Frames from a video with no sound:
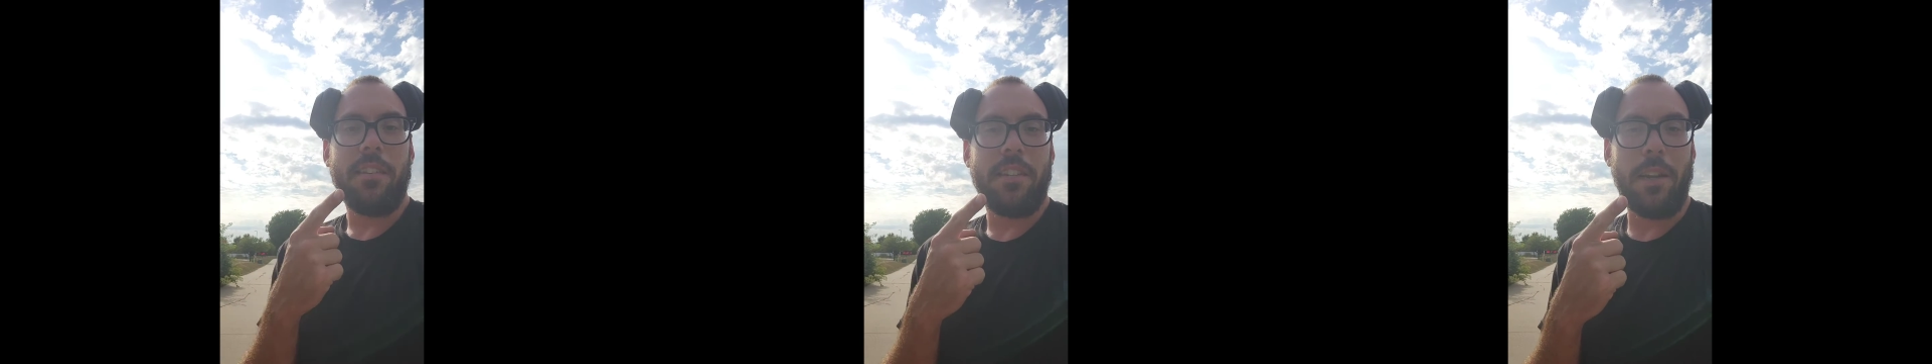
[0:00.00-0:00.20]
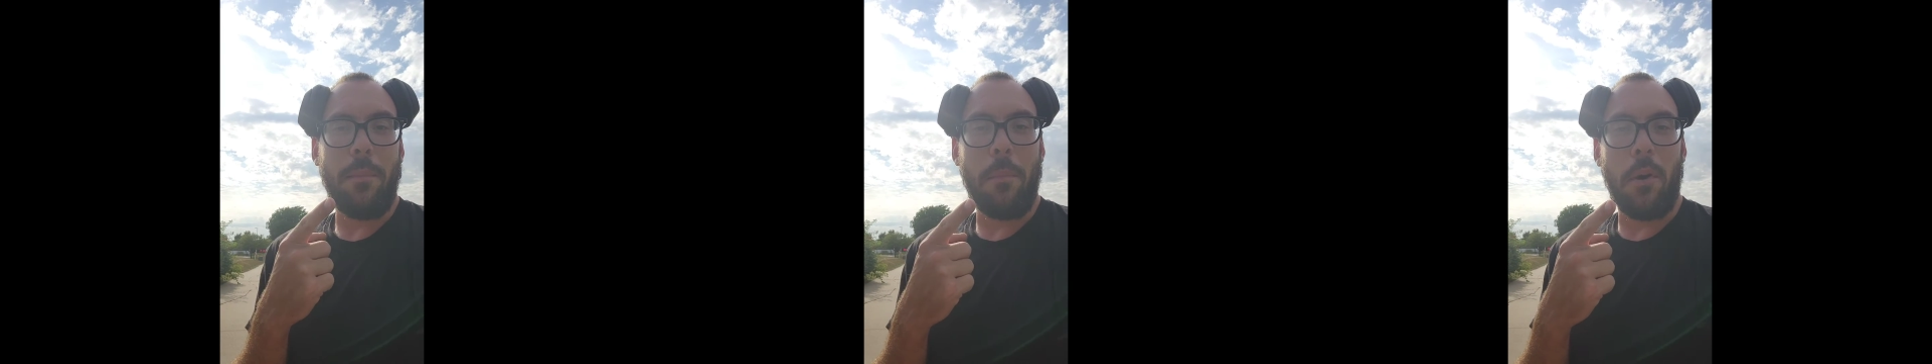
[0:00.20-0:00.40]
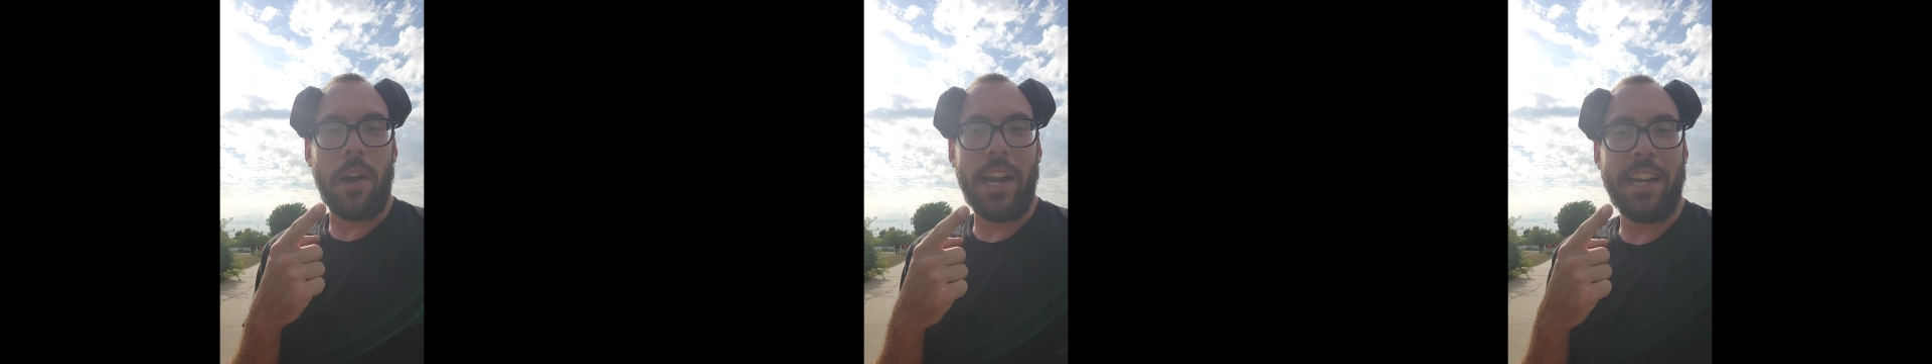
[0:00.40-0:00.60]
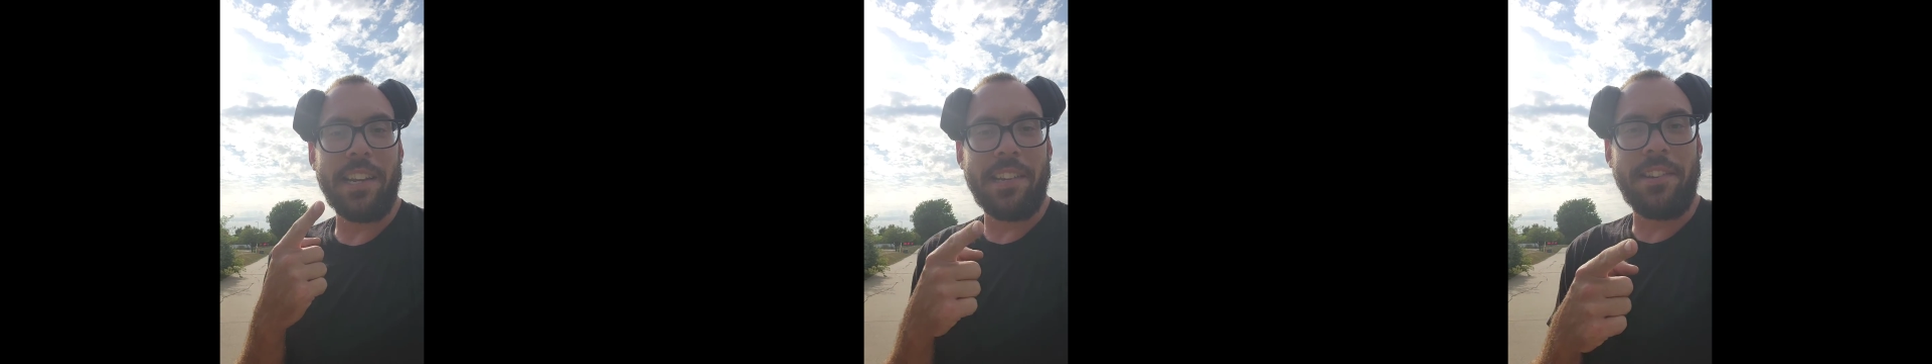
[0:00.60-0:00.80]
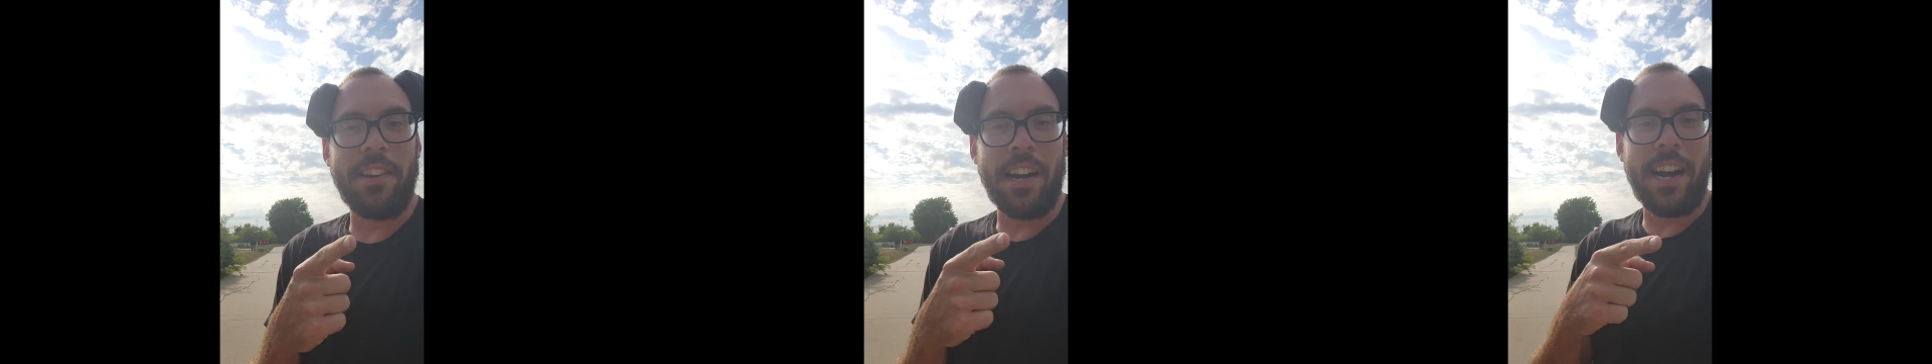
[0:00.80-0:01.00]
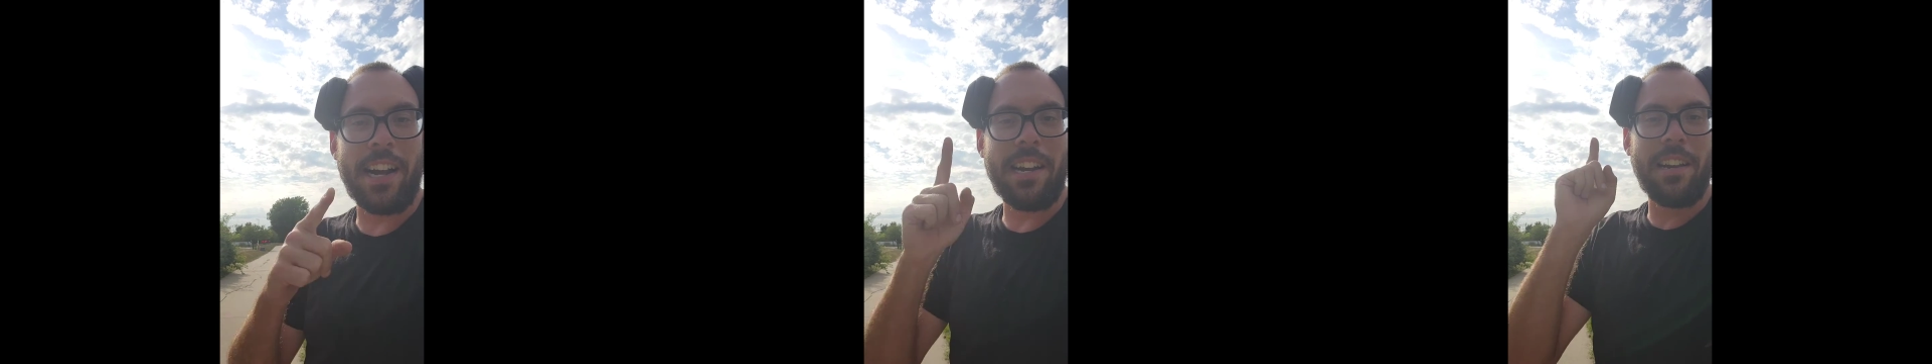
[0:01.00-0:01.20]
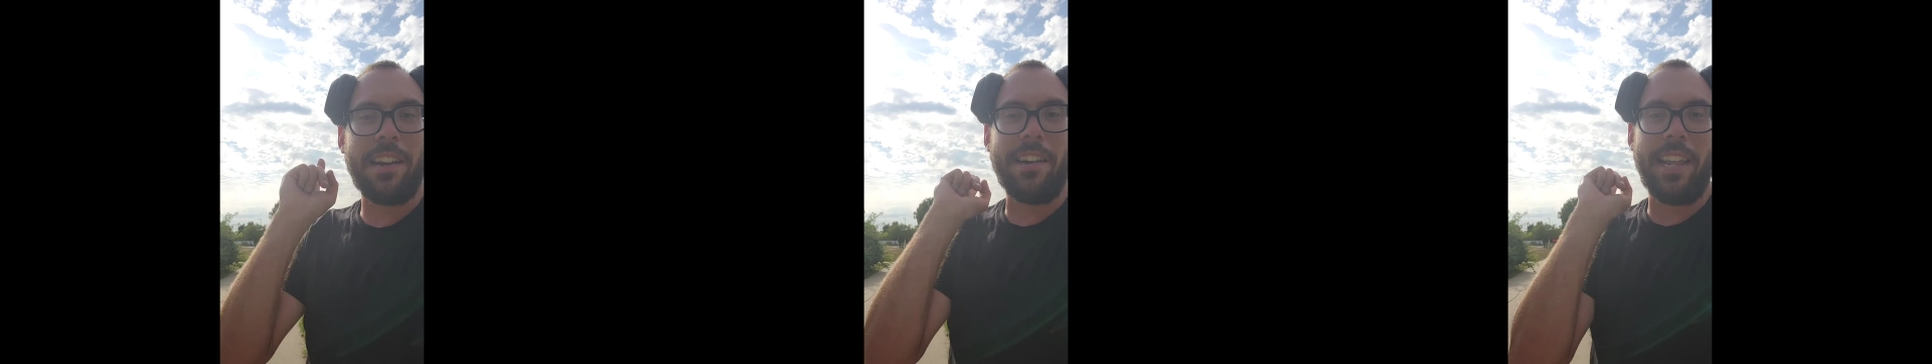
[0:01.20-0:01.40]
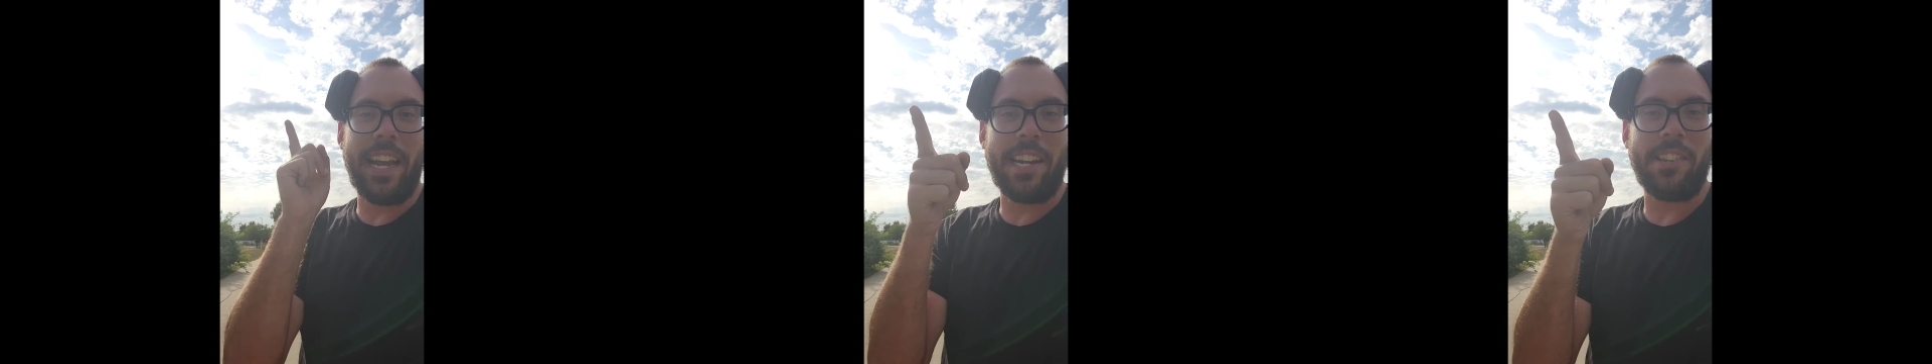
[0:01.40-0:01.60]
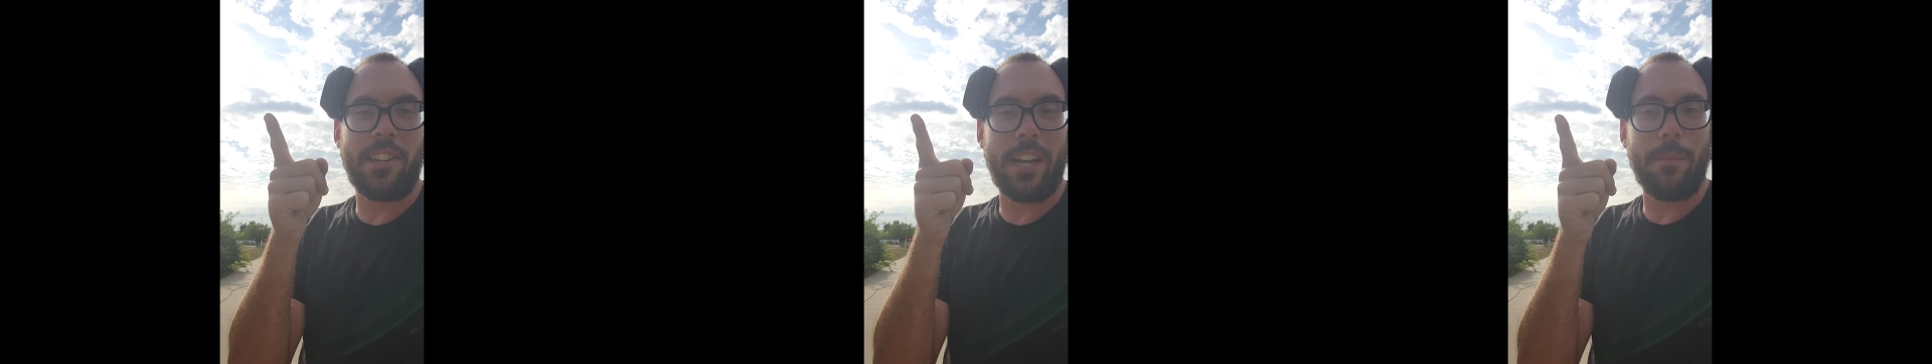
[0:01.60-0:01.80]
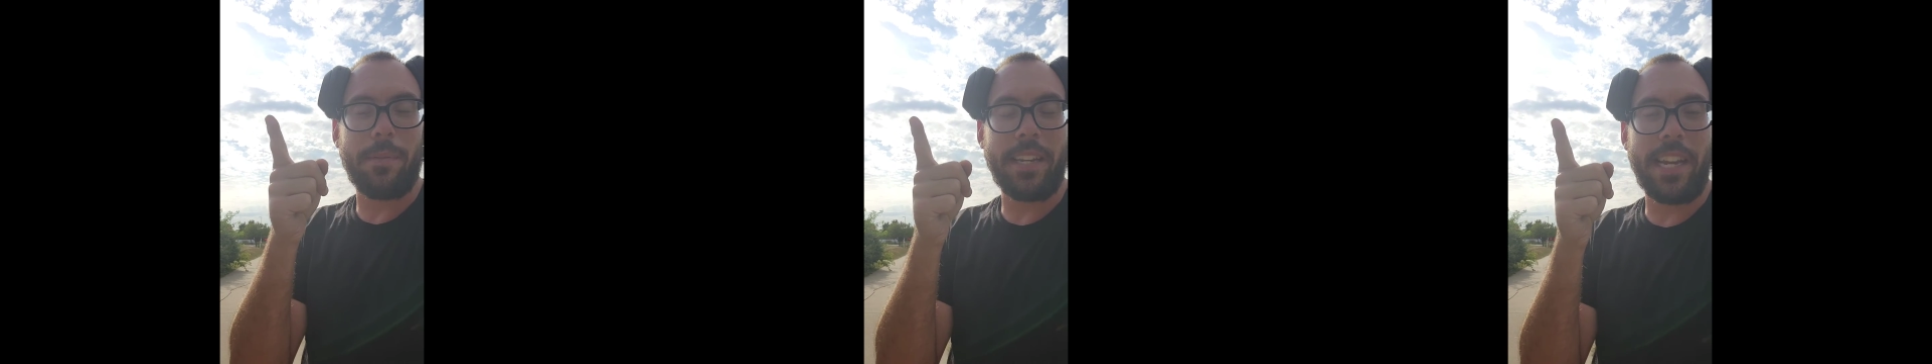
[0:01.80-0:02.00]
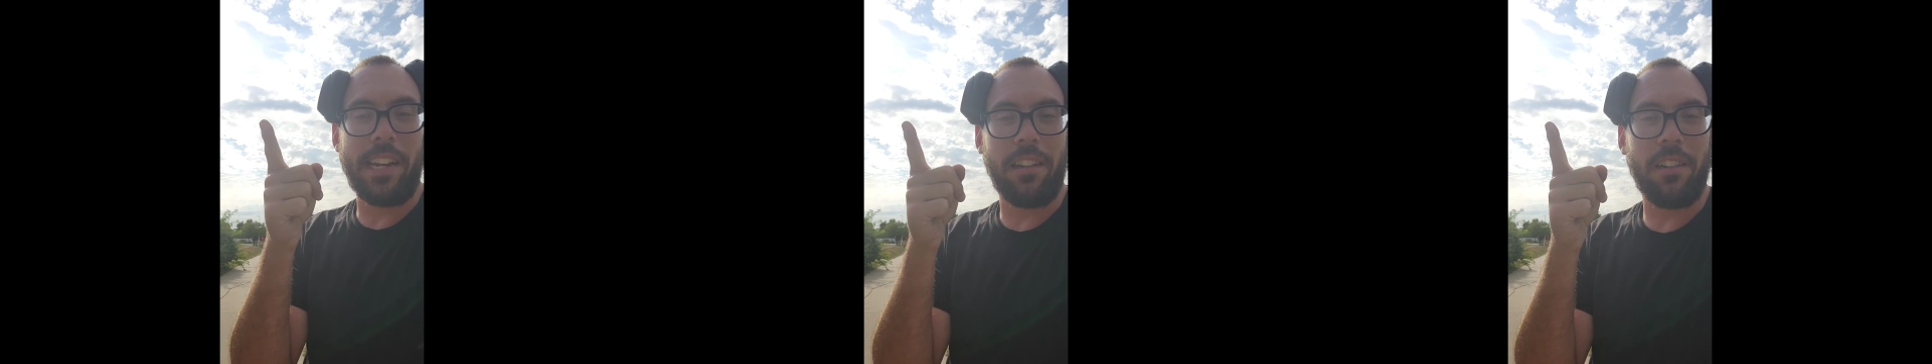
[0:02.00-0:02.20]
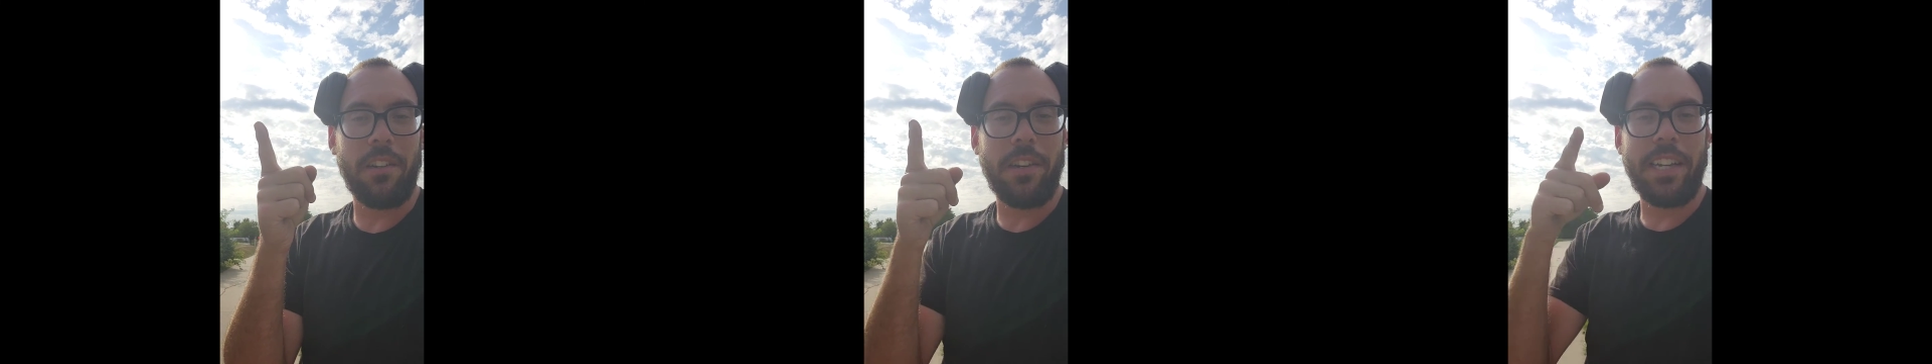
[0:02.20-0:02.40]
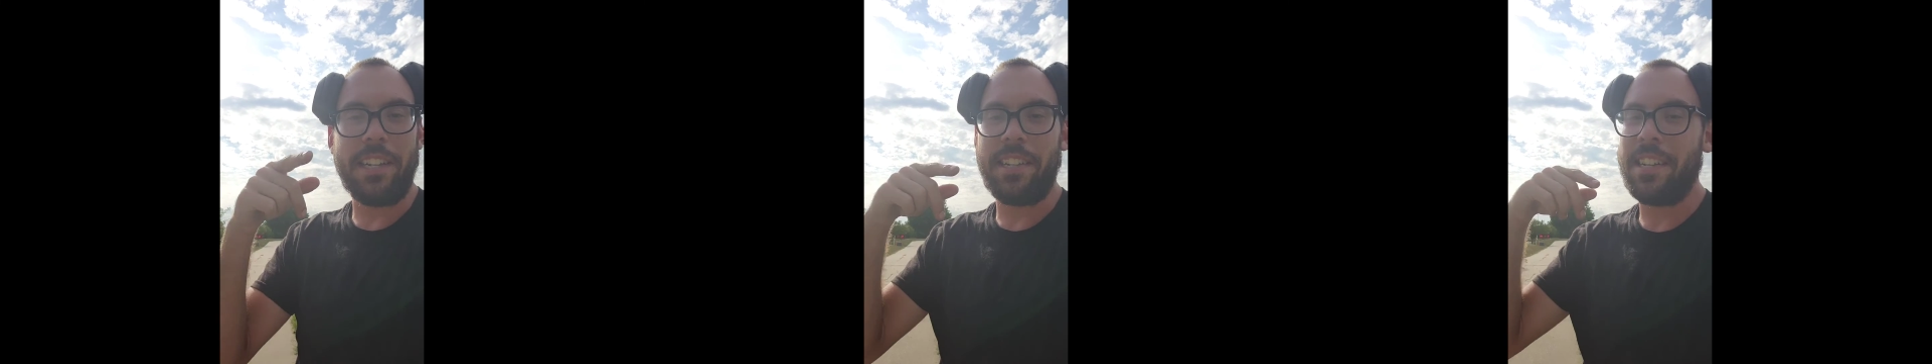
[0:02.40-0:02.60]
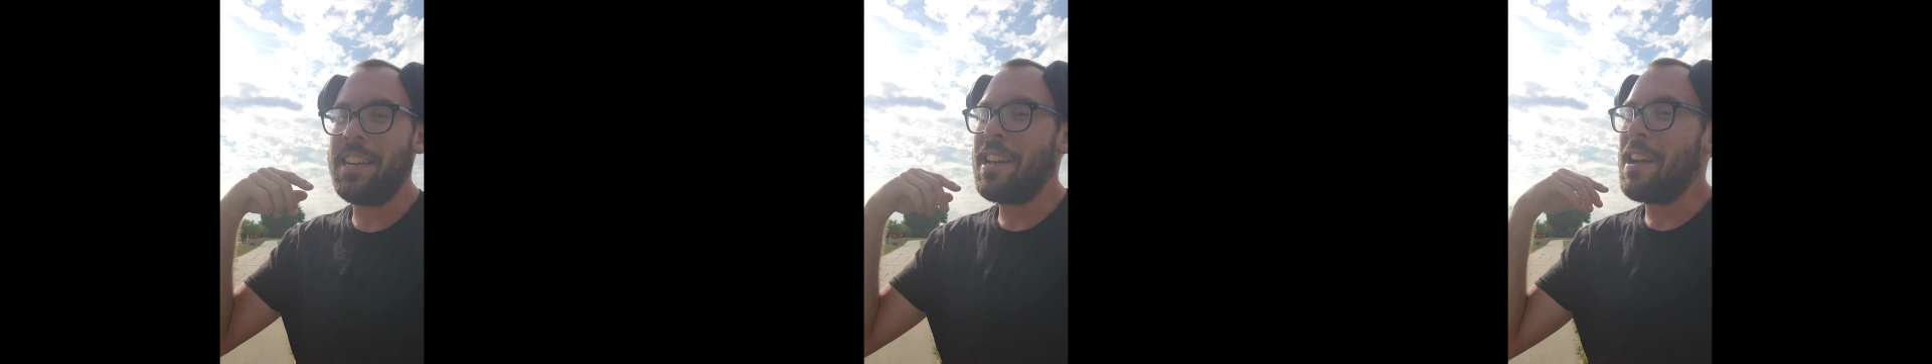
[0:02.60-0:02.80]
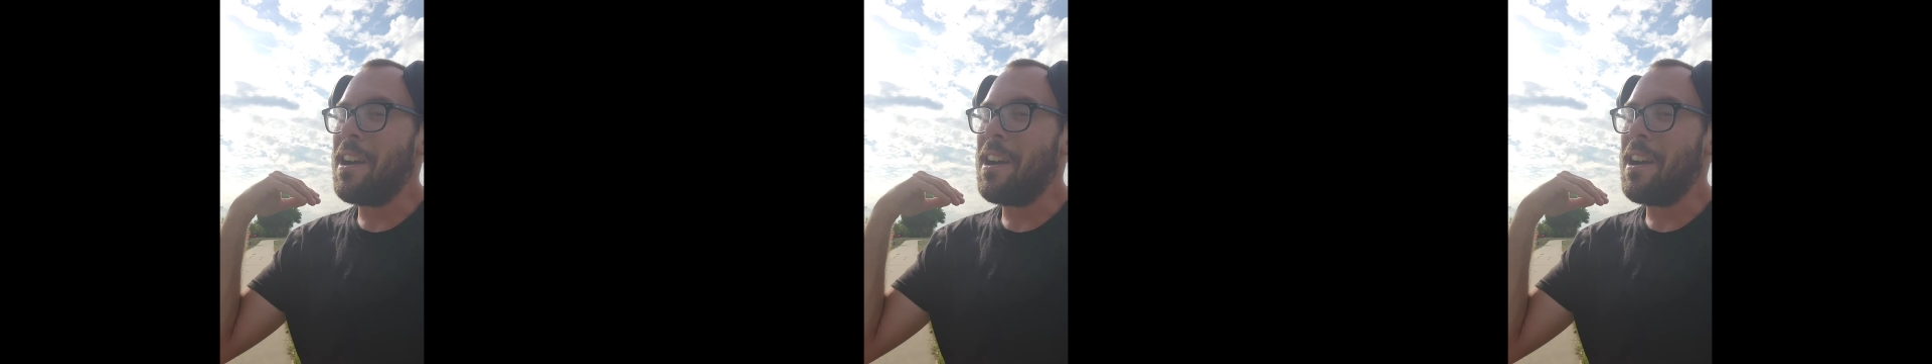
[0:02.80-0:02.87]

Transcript: Des Moines is done. Next up, St. Louis.